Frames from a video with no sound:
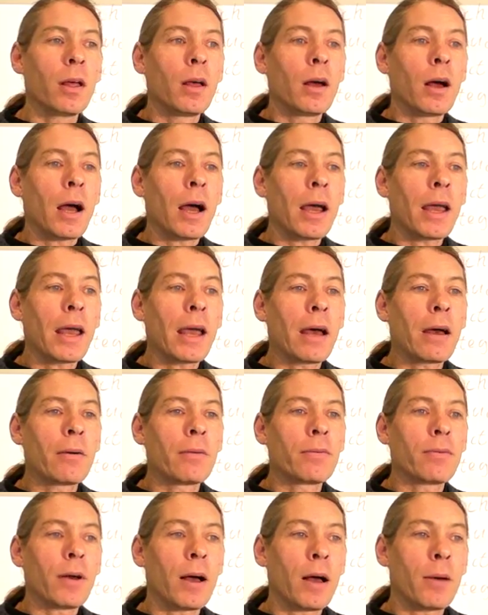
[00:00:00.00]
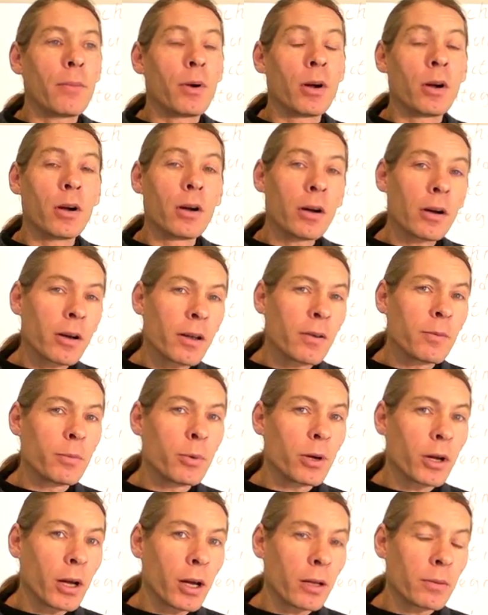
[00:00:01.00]
I have heard of
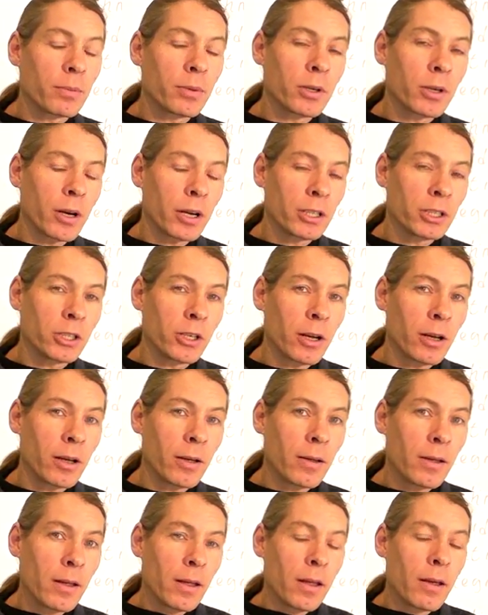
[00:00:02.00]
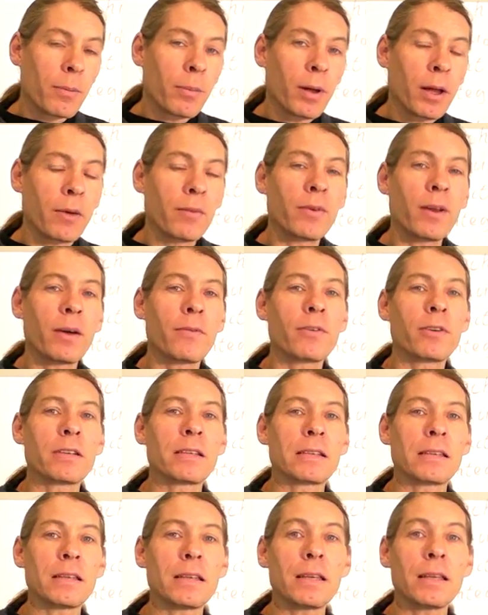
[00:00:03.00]
Brihat Parashara, but I've never
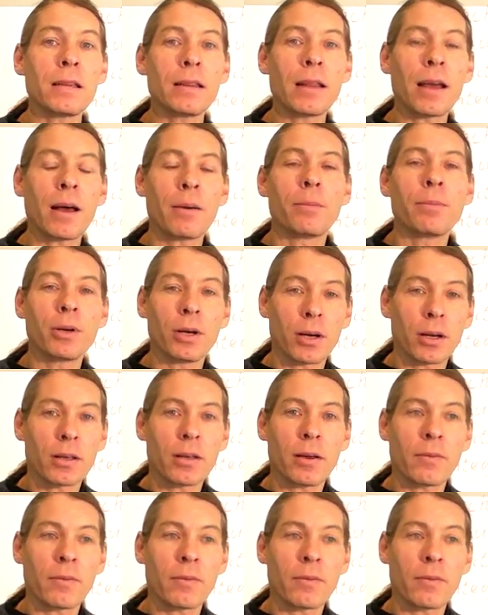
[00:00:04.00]
seen that book.